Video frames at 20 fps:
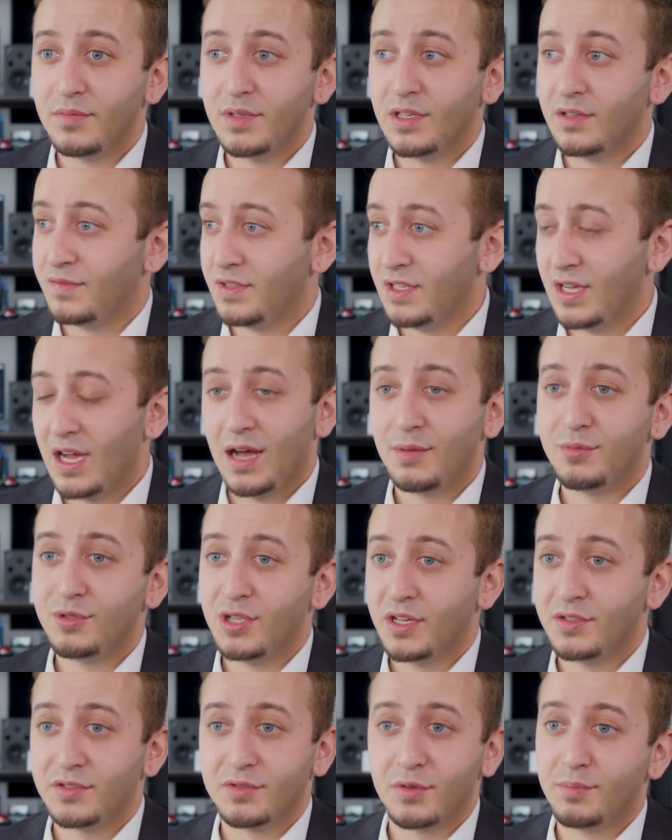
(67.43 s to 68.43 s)
if the
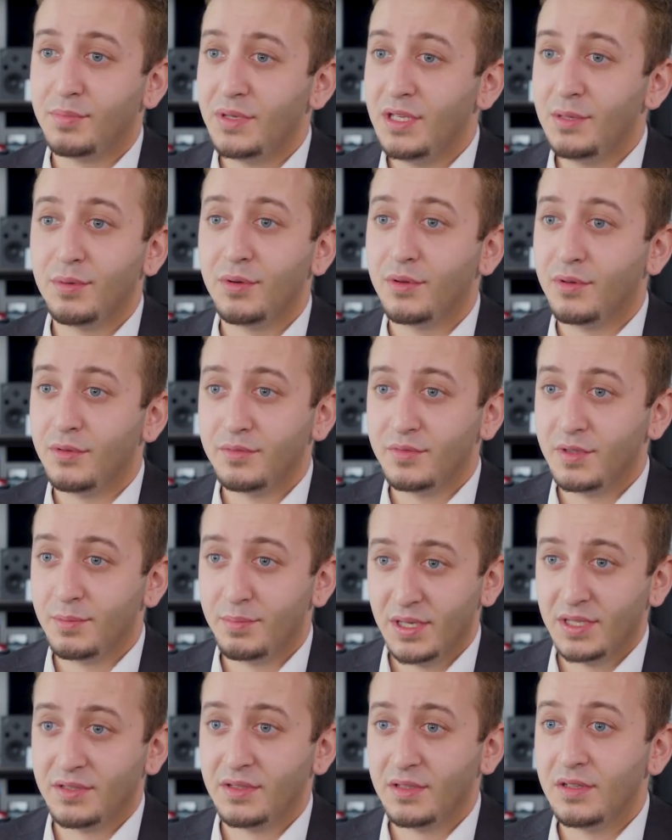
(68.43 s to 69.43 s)
objects or people
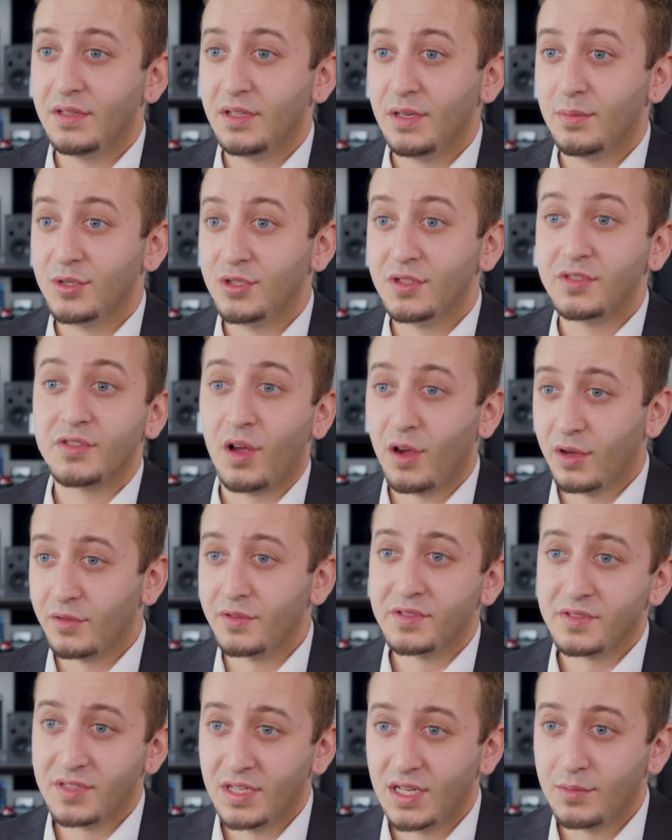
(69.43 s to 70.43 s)
depicted in the images are
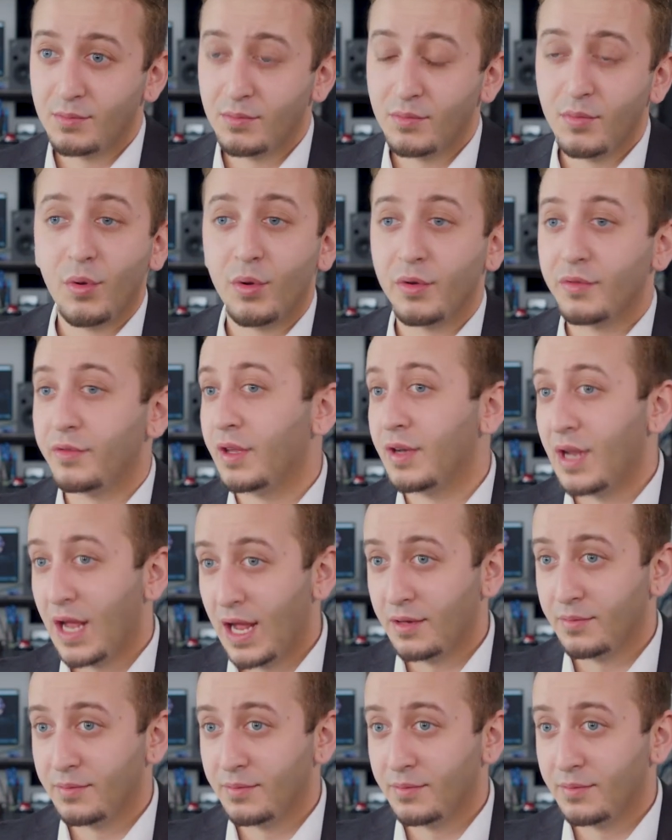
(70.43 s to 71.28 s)
the same or they're not.